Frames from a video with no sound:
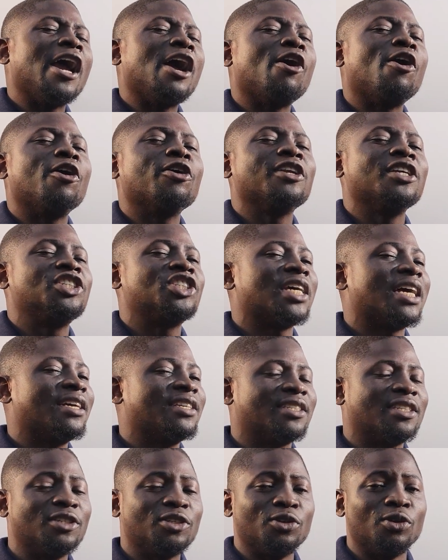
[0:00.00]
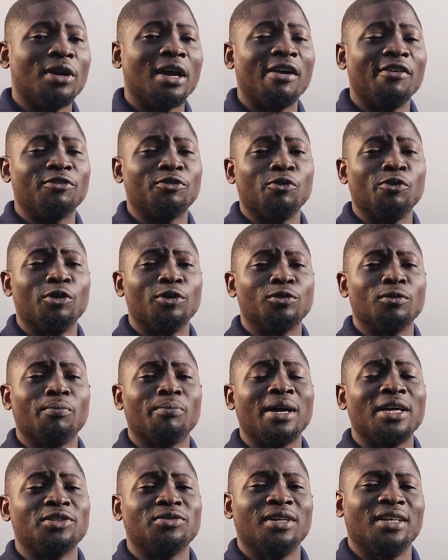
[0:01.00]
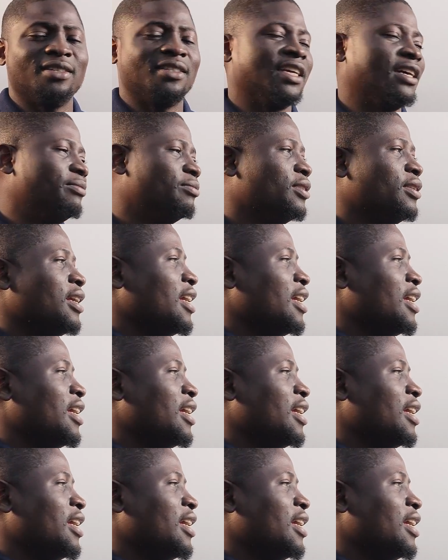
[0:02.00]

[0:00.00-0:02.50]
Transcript: all the chances you have to work to pass your exam,